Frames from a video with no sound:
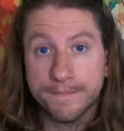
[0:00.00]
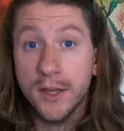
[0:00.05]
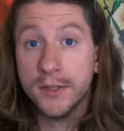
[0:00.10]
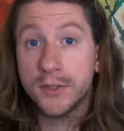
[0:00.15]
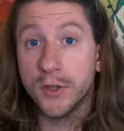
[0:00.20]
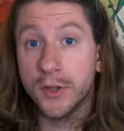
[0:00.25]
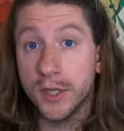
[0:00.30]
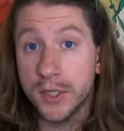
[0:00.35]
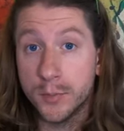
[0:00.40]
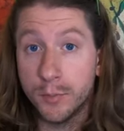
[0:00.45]

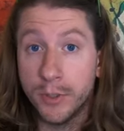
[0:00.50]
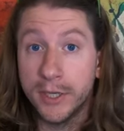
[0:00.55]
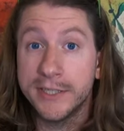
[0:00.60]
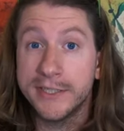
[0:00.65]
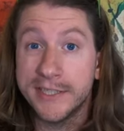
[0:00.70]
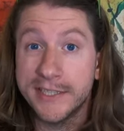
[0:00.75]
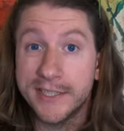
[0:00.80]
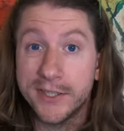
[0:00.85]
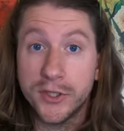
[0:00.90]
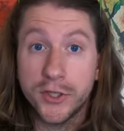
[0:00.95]
So this
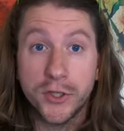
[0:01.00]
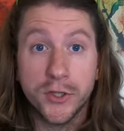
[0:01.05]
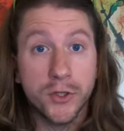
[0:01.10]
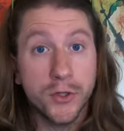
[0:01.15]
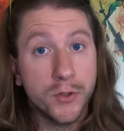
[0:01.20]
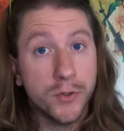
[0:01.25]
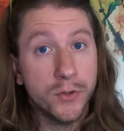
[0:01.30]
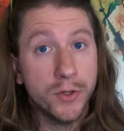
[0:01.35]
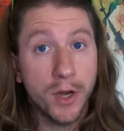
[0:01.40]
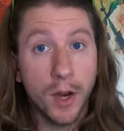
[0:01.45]
brings us
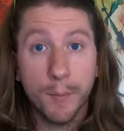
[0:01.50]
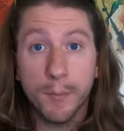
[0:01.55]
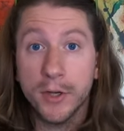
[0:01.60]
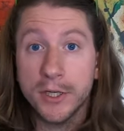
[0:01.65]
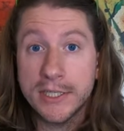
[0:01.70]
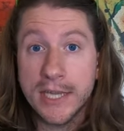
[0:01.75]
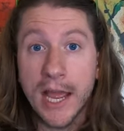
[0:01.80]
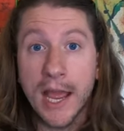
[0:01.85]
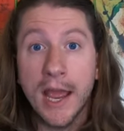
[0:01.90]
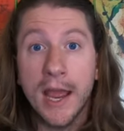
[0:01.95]
to number
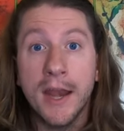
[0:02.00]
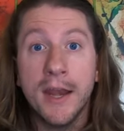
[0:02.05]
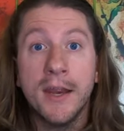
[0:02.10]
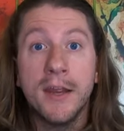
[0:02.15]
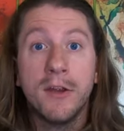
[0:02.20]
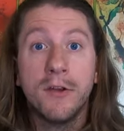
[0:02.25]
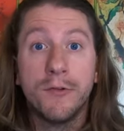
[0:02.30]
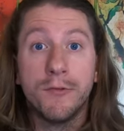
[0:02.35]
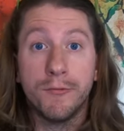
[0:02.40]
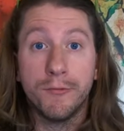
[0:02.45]

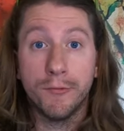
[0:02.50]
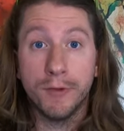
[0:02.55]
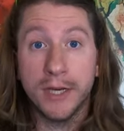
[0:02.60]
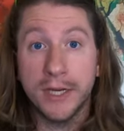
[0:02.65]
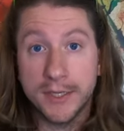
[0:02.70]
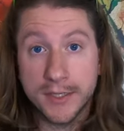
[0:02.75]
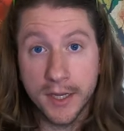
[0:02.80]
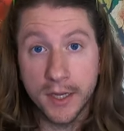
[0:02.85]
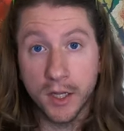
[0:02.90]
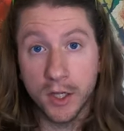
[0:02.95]
10,
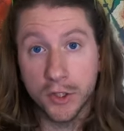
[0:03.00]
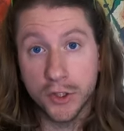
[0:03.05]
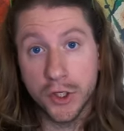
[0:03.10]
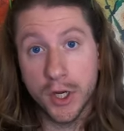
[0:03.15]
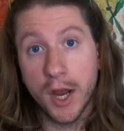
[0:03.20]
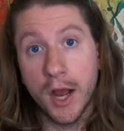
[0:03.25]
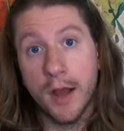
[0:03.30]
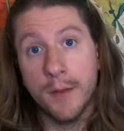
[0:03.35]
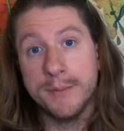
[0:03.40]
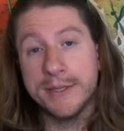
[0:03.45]
retail
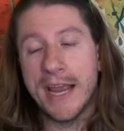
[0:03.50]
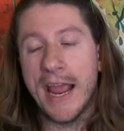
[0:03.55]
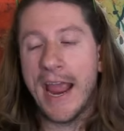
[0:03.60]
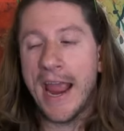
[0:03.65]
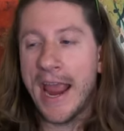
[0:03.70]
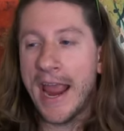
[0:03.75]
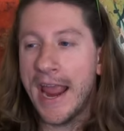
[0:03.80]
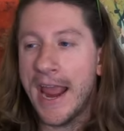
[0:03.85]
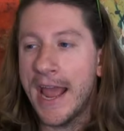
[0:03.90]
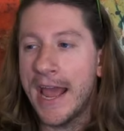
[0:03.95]
jobs.
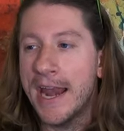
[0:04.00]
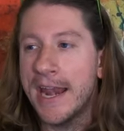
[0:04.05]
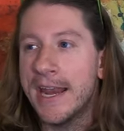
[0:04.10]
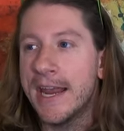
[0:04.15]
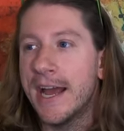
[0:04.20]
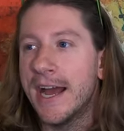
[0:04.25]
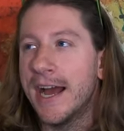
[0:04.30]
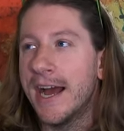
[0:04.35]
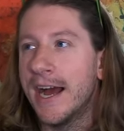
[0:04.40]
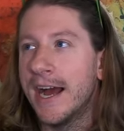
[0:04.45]
And
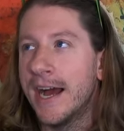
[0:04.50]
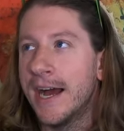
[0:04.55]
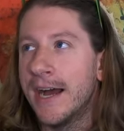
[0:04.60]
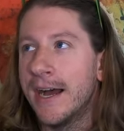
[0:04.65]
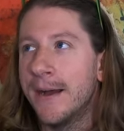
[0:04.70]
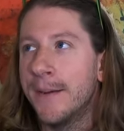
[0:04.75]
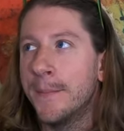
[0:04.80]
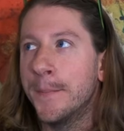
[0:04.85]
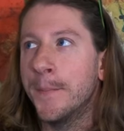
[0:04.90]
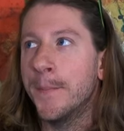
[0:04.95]

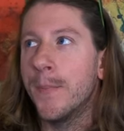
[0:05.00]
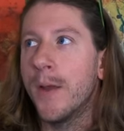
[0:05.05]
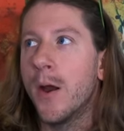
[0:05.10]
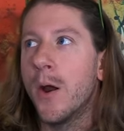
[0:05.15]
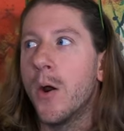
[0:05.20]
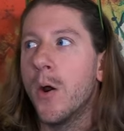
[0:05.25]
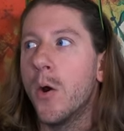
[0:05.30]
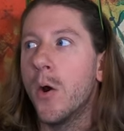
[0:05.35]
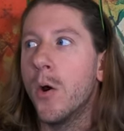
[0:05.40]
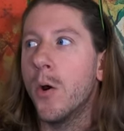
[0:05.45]

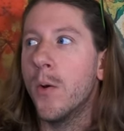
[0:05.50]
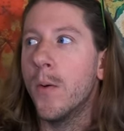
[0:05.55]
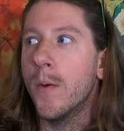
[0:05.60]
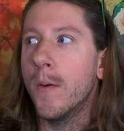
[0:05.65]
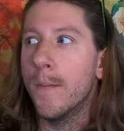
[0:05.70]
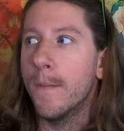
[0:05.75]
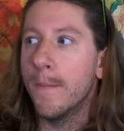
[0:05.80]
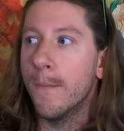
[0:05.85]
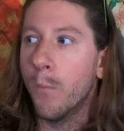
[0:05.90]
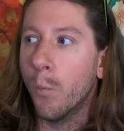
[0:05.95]

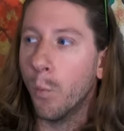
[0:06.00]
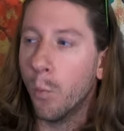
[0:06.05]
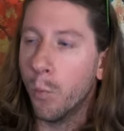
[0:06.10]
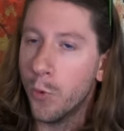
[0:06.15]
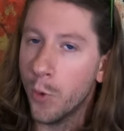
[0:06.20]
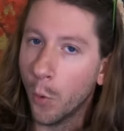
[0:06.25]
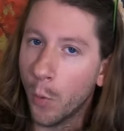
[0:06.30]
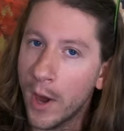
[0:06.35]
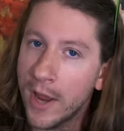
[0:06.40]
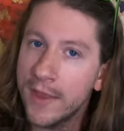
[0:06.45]

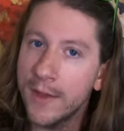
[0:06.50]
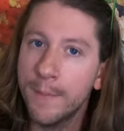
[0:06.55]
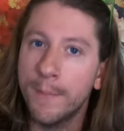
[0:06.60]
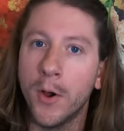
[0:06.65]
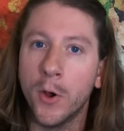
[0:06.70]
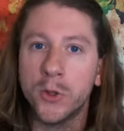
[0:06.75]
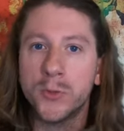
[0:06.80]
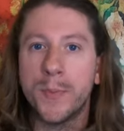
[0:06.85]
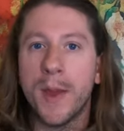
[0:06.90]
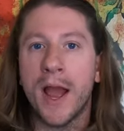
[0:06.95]
the way that
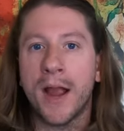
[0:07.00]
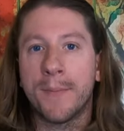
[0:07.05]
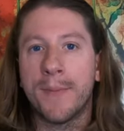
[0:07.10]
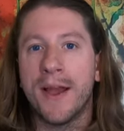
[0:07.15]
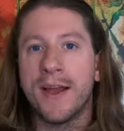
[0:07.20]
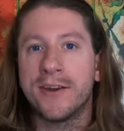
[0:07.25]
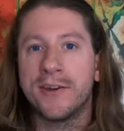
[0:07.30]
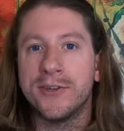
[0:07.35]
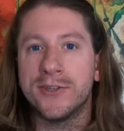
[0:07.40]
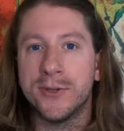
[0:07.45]
most
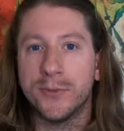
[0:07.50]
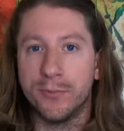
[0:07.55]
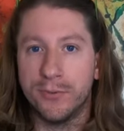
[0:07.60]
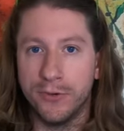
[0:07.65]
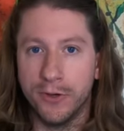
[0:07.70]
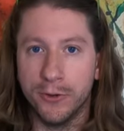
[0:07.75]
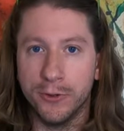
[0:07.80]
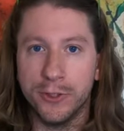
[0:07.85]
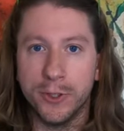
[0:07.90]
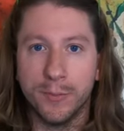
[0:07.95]
backpackers
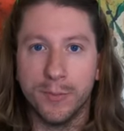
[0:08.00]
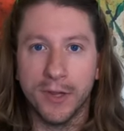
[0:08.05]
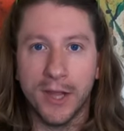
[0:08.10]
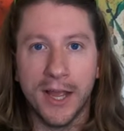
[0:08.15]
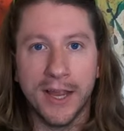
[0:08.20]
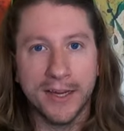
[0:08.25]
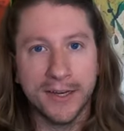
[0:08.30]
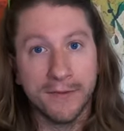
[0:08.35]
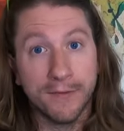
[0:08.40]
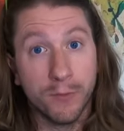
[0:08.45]
approach
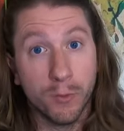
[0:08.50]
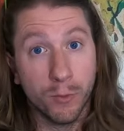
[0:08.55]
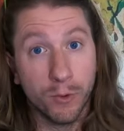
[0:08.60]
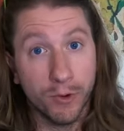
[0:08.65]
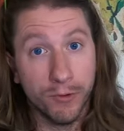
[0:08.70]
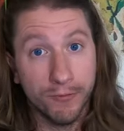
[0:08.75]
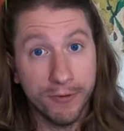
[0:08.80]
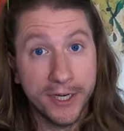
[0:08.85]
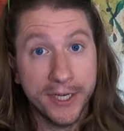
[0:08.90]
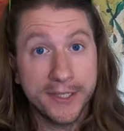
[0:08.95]
applying for
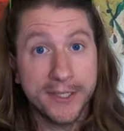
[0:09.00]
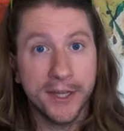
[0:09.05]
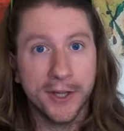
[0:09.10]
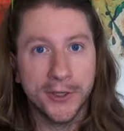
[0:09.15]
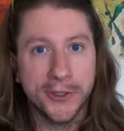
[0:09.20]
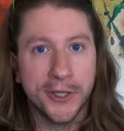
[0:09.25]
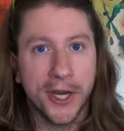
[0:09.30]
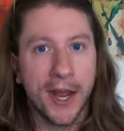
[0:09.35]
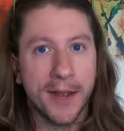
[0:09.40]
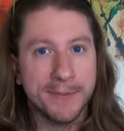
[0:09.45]
retail
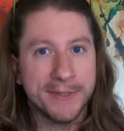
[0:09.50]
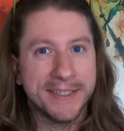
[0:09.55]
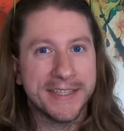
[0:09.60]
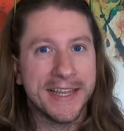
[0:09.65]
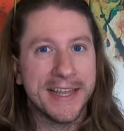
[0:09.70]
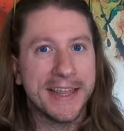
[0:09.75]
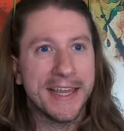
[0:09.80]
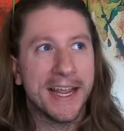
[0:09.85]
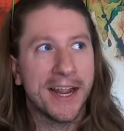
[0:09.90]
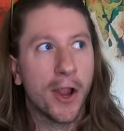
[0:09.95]
jobs is
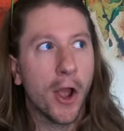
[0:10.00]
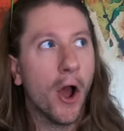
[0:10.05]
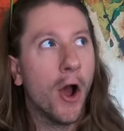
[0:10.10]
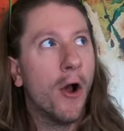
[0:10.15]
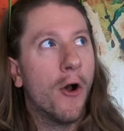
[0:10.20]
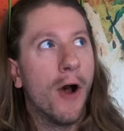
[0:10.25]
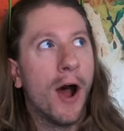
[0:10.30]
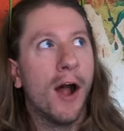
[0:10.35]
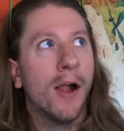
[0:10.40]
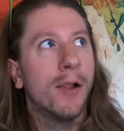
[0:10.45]
they think,
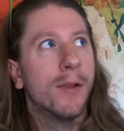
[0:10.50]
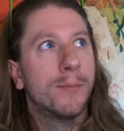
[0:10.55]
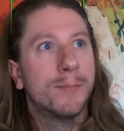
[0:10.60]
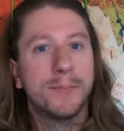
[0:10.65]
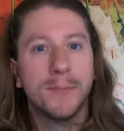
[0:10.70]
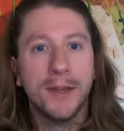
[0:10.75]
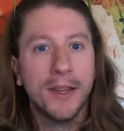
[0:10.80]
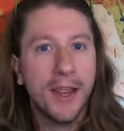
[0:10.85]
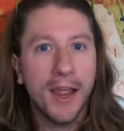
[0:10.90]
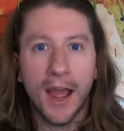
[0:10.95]
oh,
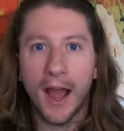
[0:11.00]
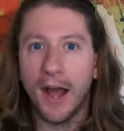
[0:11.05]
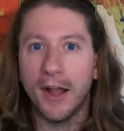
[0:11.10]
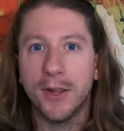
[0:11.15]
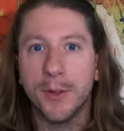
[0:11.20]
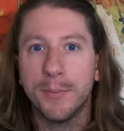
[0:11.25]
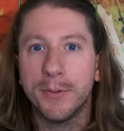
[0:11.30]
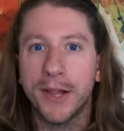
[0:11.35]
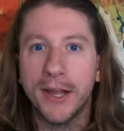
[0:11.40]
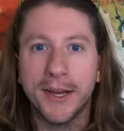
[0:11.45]
I'll
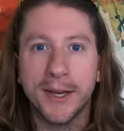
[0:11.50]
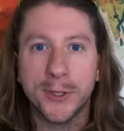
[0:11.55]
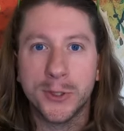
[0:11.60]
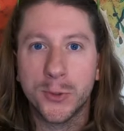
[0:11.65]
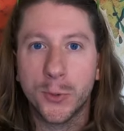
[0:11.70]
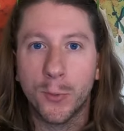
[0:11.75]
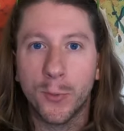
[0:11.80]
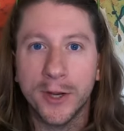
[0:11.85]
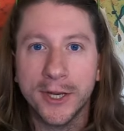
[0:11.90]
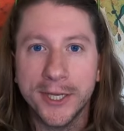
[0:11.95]
apply to
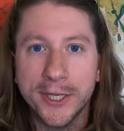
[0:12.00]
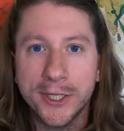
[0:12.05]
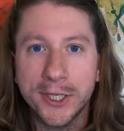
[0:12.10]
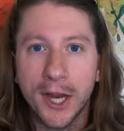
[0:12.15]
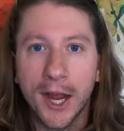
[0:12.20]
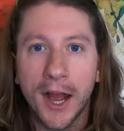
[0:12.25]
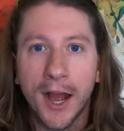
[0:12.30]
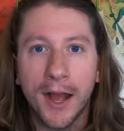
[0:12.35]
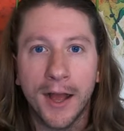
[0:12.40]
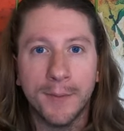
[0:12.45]
20
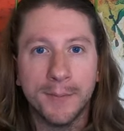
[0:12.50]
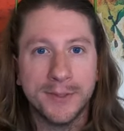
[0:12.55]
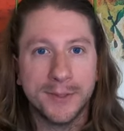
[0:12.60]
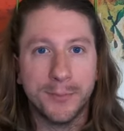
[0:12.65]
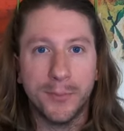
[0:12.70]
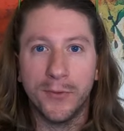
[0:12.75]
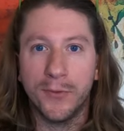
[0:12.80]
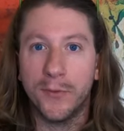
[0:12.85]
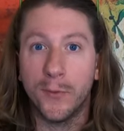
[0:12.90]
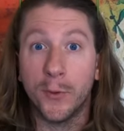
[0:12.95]
jobs
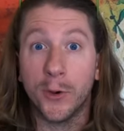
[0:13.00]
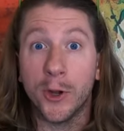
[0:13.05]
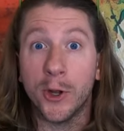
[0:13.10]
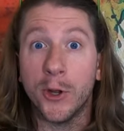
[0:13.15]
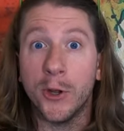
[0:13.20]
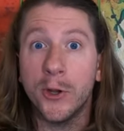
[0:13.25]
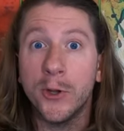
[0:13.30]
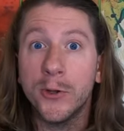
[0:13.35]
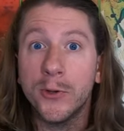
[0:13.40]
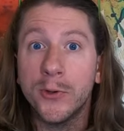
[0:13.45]
before
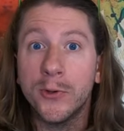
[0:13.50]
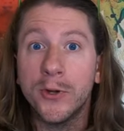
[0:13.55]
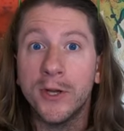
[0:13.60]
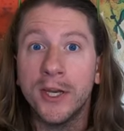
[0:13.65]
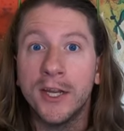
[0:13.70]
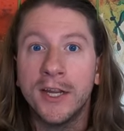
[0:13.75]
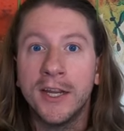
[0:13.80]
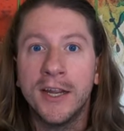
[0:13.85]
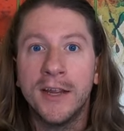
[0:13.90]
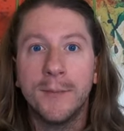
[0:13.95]

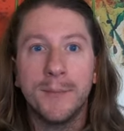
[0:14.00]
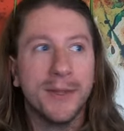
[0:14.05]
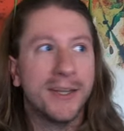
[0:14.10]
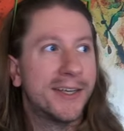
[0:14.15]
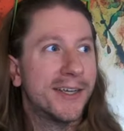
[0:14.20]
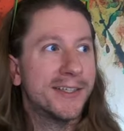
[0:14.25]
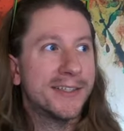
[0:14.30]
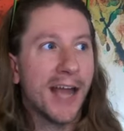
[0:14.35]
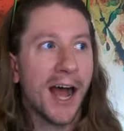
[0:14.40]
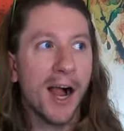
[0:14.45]
noon
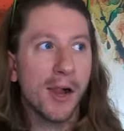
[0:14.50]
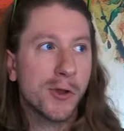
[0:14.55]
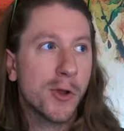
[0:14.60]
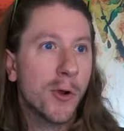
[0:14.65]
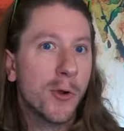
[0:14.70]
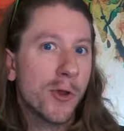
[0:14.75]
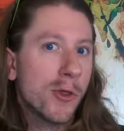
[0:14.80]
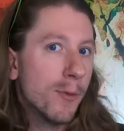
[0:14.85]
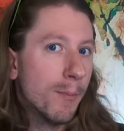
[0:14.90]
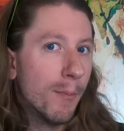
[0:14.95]
because I'll go
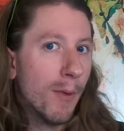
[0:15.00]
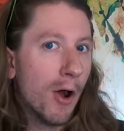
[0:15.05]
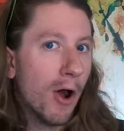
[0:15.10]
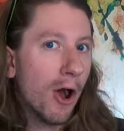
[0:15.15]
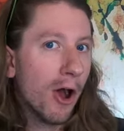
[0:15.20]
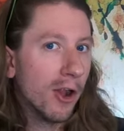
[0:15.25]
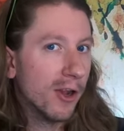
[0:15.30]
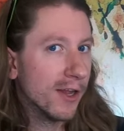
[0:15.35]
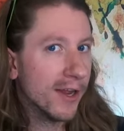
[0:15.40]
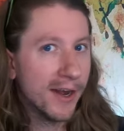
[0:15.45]
to the
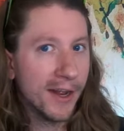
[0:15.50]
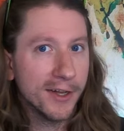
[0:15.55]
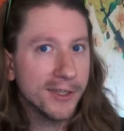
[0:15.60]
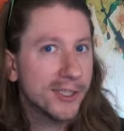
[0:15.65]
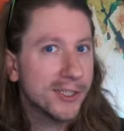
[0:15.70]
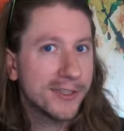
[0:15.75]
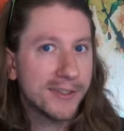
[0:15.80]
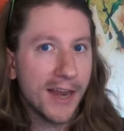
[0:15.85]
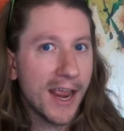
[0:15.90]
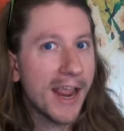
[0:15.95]
mall and I'll
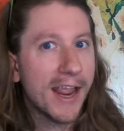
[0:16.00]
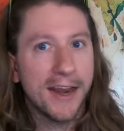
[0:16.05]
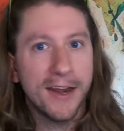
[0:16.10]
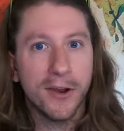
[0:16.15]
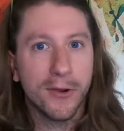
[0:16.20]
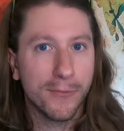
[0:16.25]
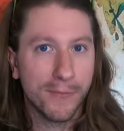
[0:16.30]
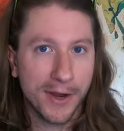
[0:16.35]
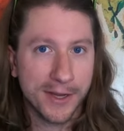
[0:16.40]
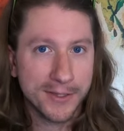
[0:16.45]
just hand
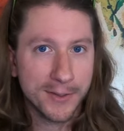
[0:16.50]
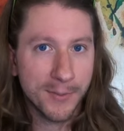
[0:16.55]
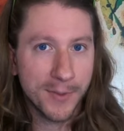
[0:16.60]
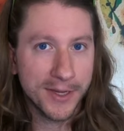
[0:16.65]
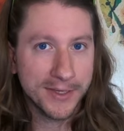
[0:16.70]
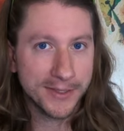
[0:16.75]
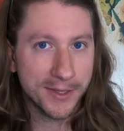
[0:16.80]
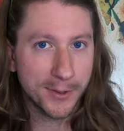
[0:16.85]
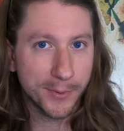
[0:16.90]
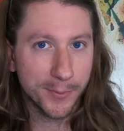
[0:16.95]
out
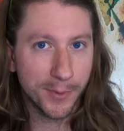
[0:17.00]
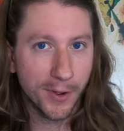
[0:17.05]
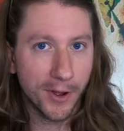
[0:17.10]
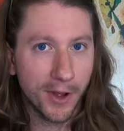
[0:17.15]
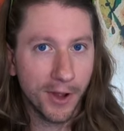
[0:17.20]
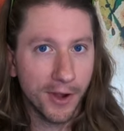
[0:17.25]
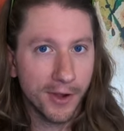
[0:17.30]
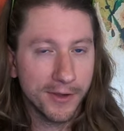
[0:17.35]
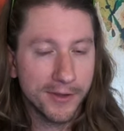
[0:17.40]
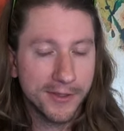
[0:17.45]
resumes at the
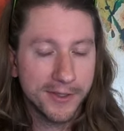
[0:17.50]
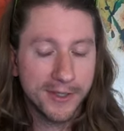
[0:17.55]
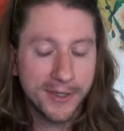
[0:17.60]
mall.